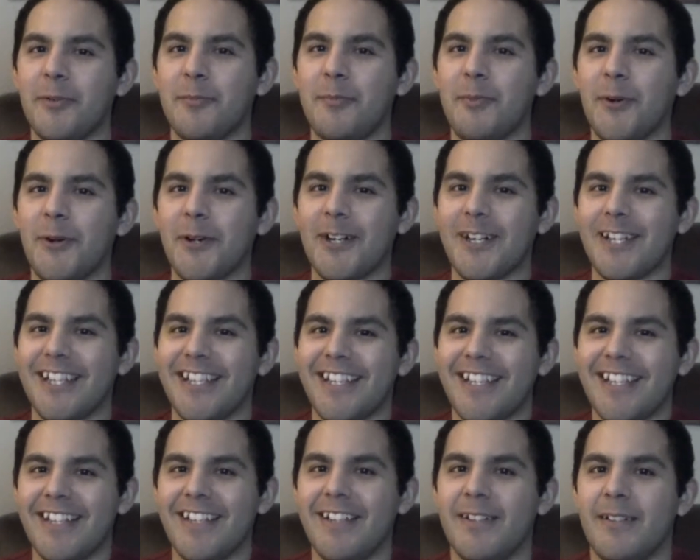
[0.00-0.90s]

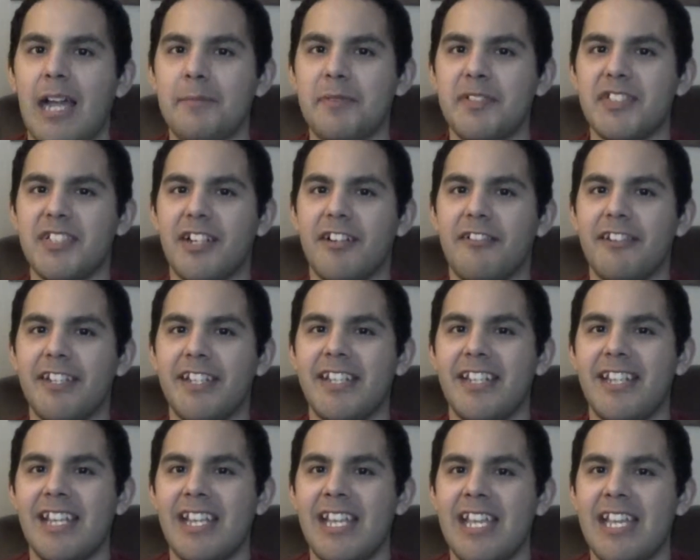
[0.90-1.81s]
boy. I'm sorry.
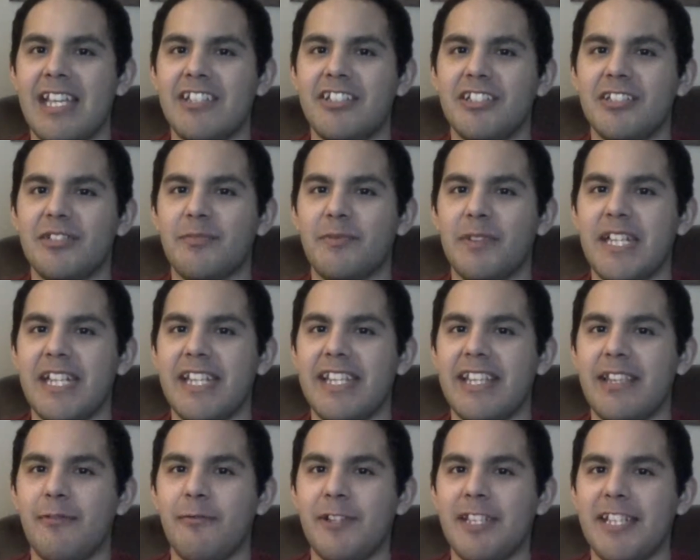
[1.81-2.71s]
It's just when I
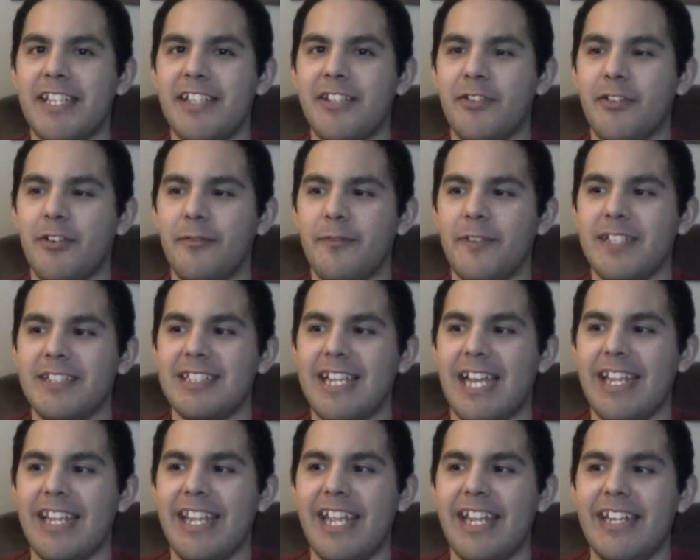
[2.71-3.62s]
get really nervous,
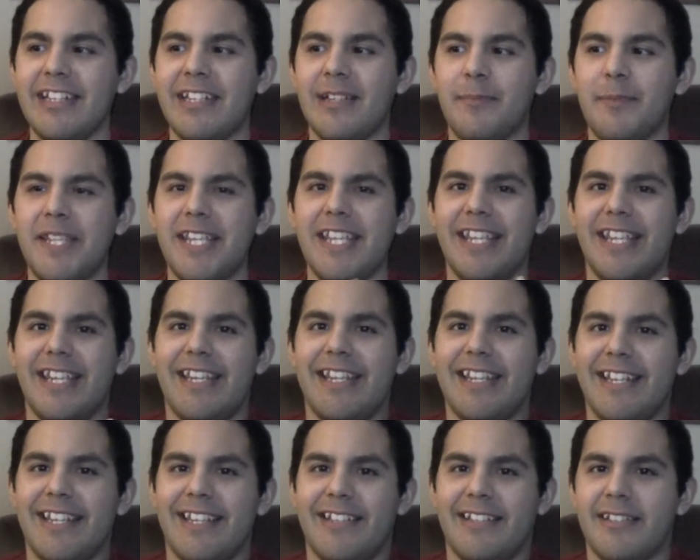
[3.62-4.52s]
I end up
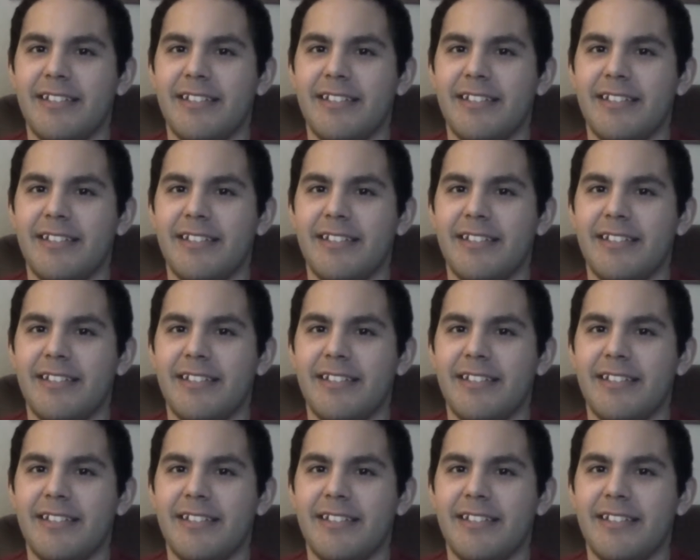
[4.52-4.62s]
eating.